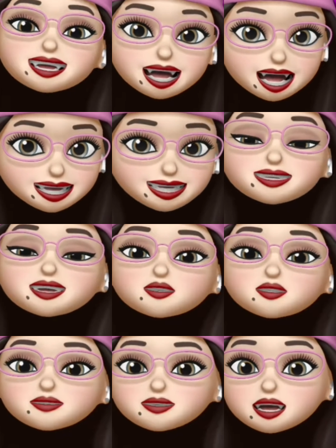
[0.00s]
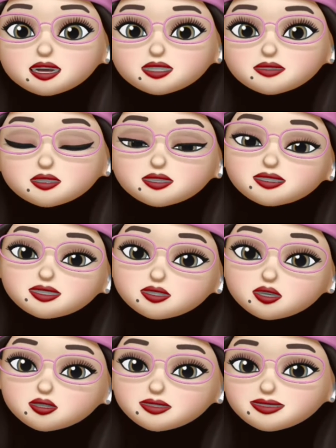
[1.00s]
and hit that notification bell so you're
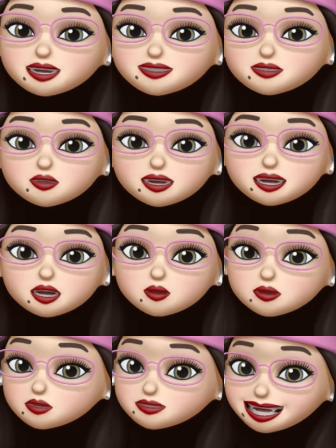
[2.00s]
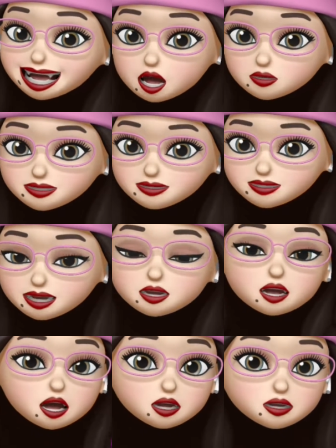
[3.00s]
notified of when I upload videos.
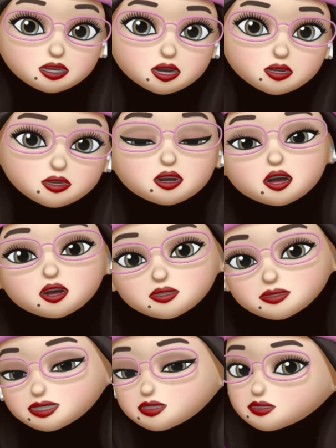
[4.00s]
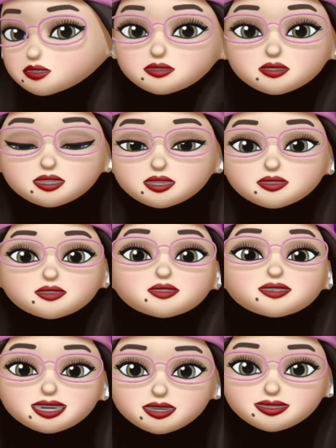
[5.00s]
Also, all my social medias will
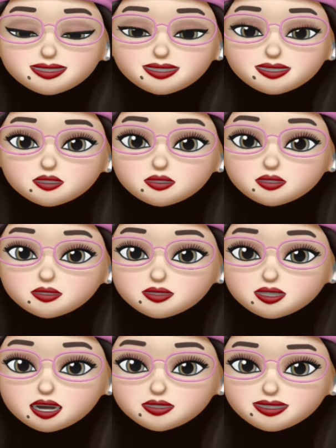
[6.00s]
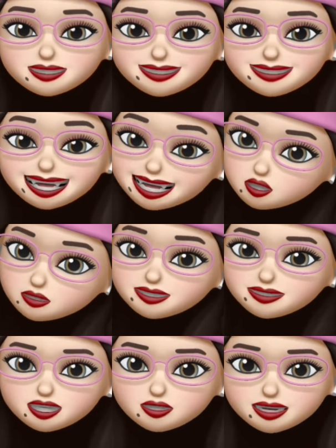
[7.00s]
be down in the description below. Enjoy the
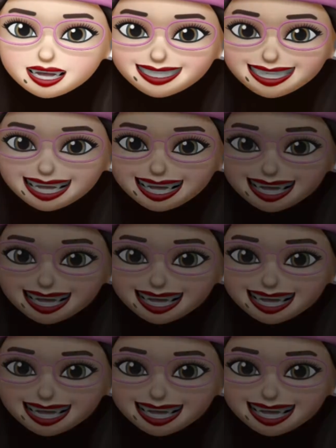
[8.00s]
video, guys.